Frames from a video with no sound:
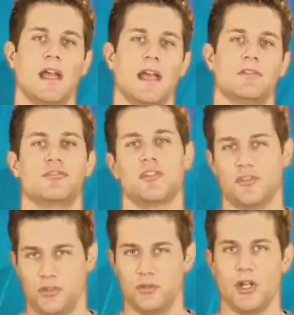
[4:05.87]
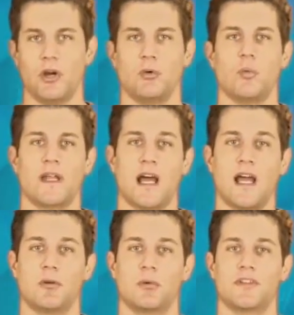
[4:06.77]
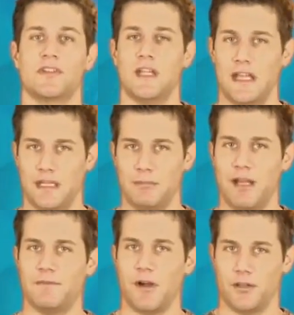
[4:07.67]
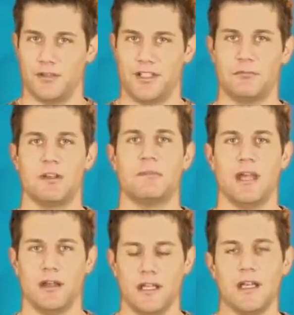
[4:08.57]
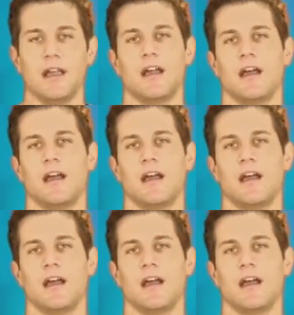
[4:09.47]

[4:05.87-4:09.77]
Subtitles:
And just so you know, when I was 10, my father did remarry,